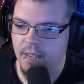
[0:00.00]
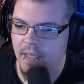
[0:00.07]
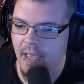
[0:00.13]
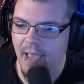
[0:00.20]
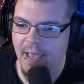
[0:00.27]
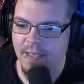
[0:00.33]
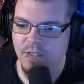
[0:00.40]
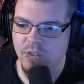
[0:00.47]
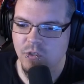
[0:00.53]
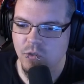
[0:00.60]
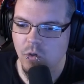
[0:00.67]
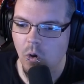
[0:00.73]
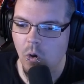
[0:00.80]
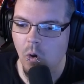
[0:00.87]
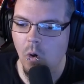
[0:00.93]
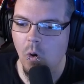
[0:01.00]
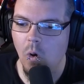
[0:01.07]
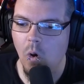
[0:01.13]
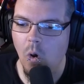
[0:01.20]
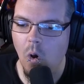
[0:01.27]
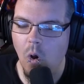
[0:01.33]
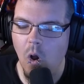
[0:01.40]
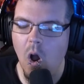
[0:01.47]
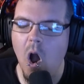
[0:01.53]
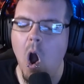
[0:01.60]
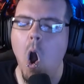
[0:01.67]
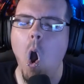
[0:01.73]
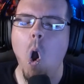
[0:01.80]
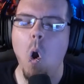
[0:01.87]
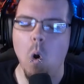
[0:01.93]
has
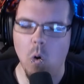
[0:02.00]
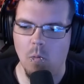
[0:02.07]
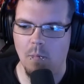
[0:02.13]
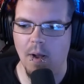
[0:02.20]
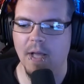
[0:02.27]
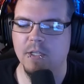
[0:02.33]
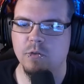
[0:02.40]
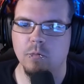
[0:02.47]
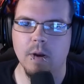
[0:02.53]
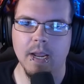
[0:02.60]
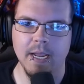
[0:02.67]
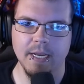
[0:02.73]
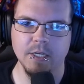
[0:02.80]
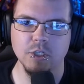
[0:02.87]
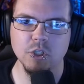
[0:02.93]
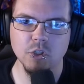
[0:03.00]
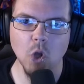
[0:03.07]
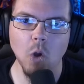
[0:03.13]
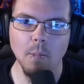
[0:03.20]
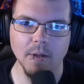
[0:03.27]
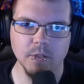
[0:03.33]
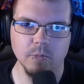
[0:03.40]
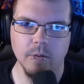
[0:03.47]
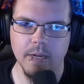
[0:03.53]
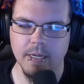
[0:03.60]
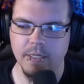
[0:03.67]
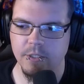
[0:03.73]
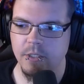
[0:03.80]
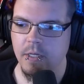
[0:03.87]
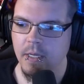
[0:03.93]
so much range. So much
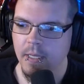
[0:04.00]
range.